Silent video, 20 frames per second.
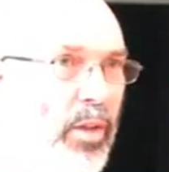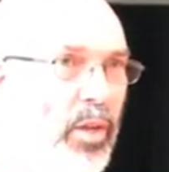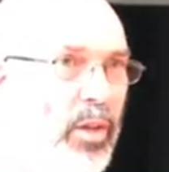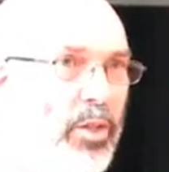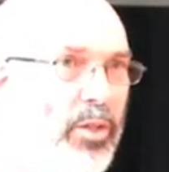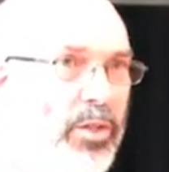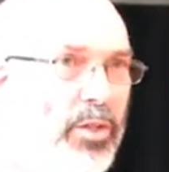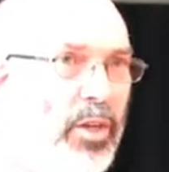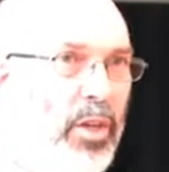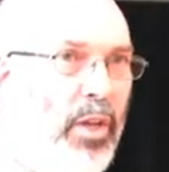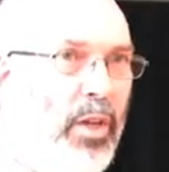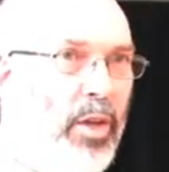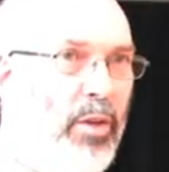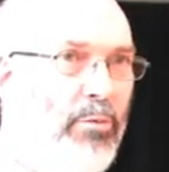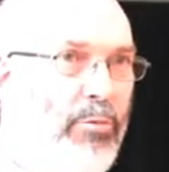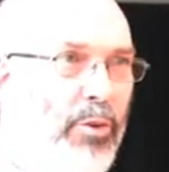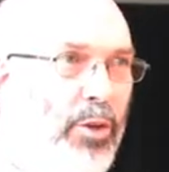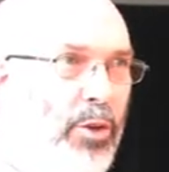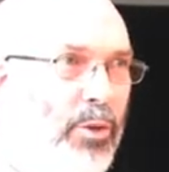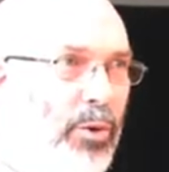it's a
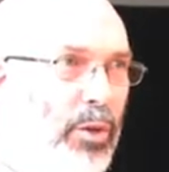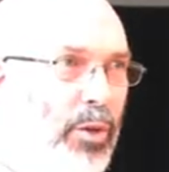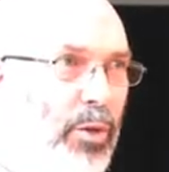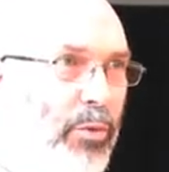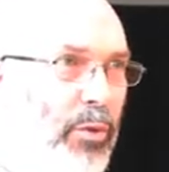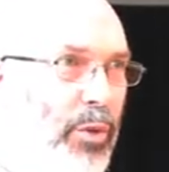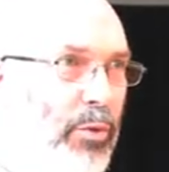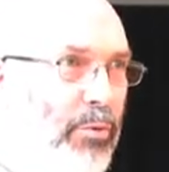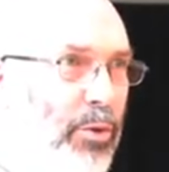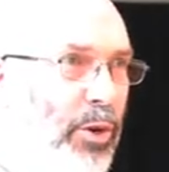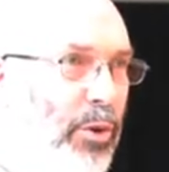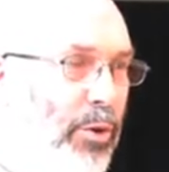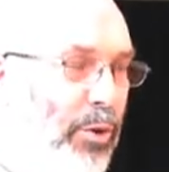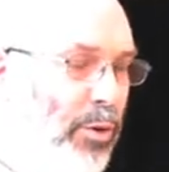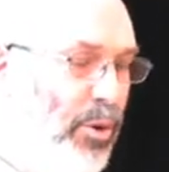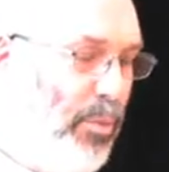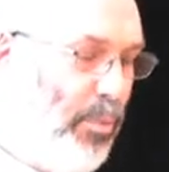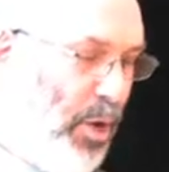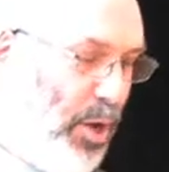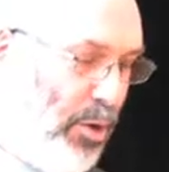funeral,
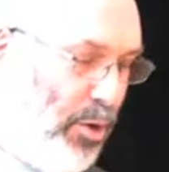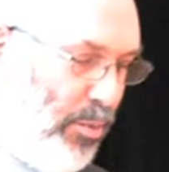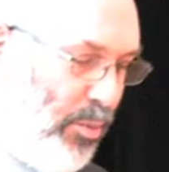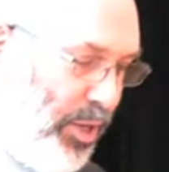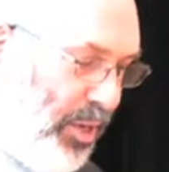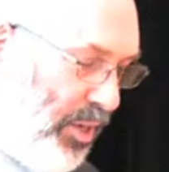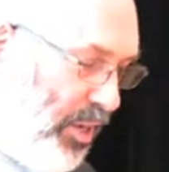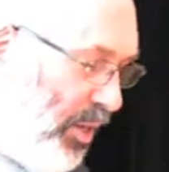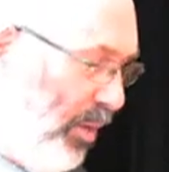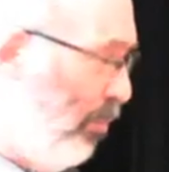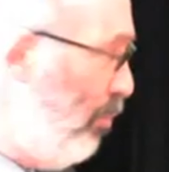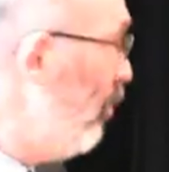funerary monument.